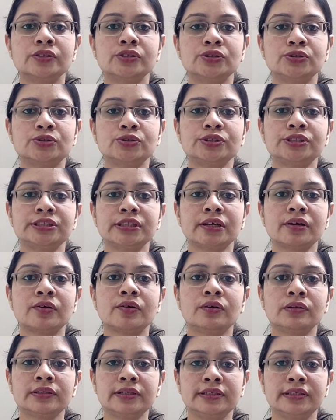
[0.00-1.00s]
You should check
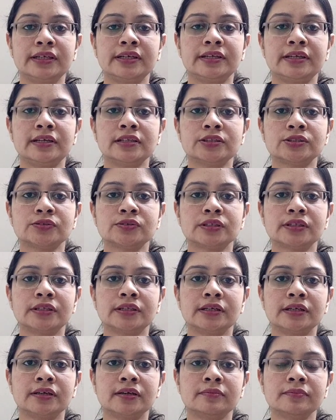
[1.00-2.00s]
all the details of the
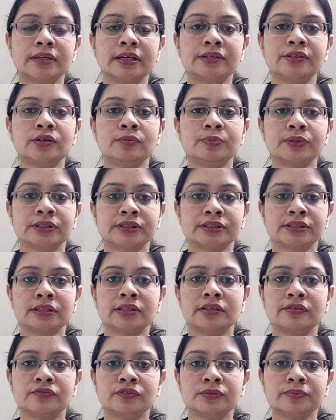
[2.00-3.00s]
income and your
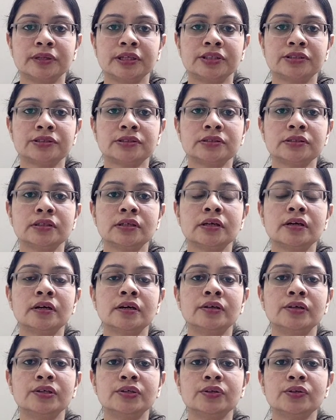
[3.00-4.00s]
personal information.
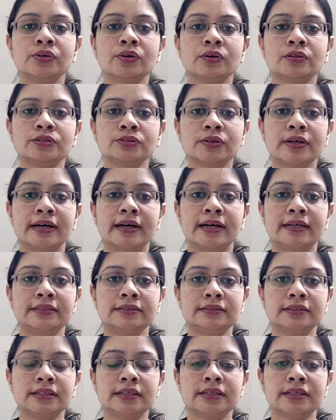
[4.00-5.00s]
You can also
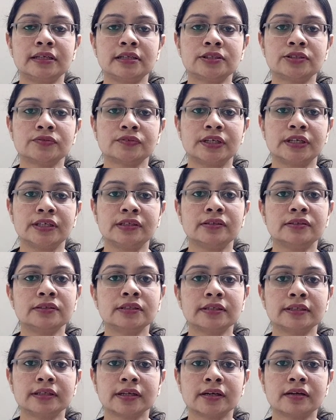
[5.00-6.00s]
add the details of any
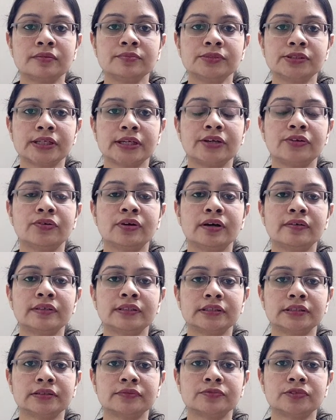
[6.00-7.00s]
other income, say you have
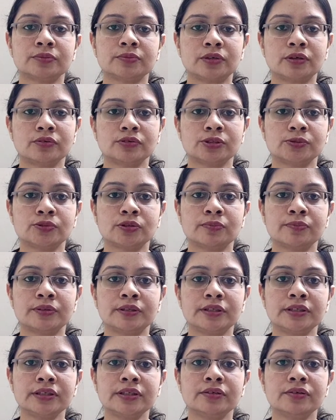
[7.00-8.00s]
income from house
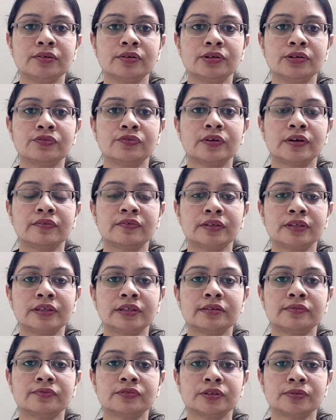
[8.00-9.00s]
property or if you have
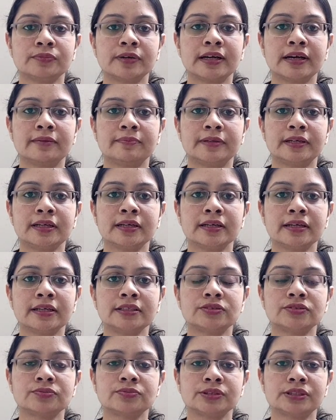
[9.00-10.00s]
income from capital
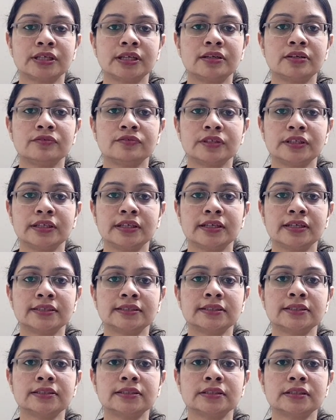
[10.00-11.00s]
gains from sale of any
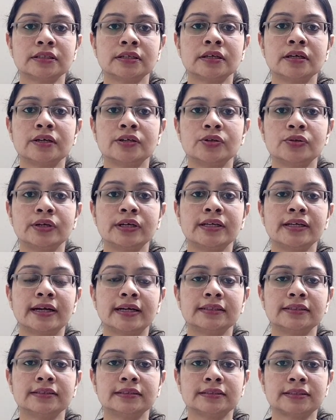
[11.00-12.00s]
asset, you can
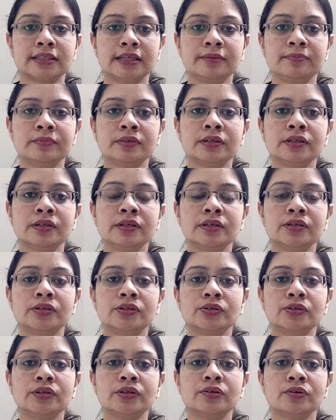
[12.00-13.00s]
add the same.
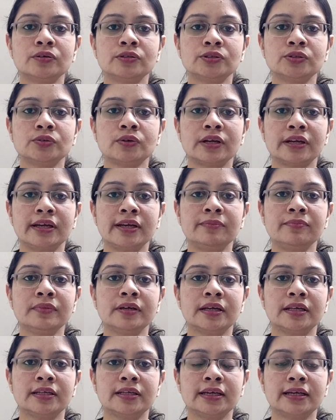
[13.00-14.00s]
You can also
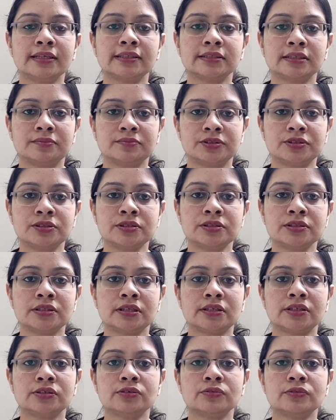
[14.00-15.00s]
claim any exemptions
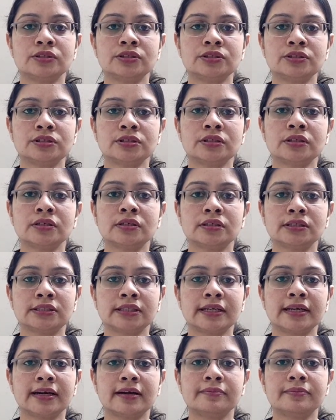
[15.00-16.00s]
that you wish,
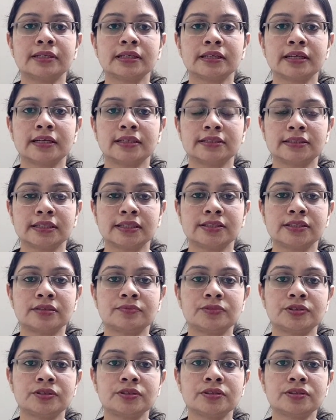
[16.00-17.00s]
say capital gains
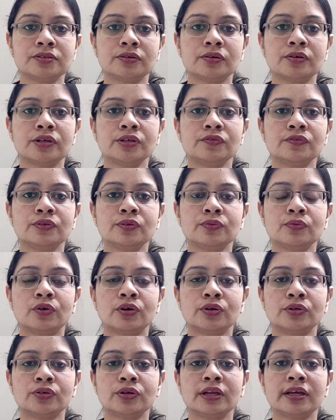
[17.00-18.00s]
exemptions, or if you
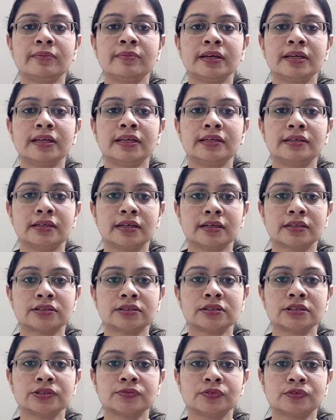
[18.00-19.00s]
want to claim any
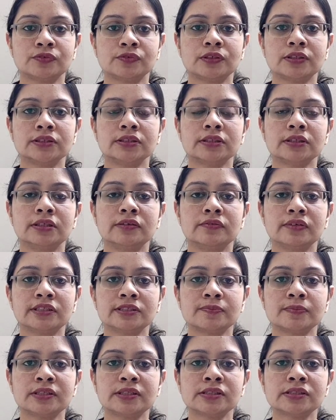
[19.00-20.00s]
deductions for further
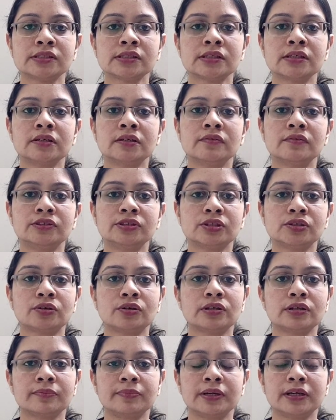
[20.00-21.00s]
investments which are
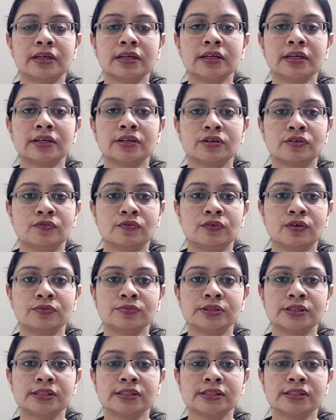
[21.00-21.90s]
not appearing in your Form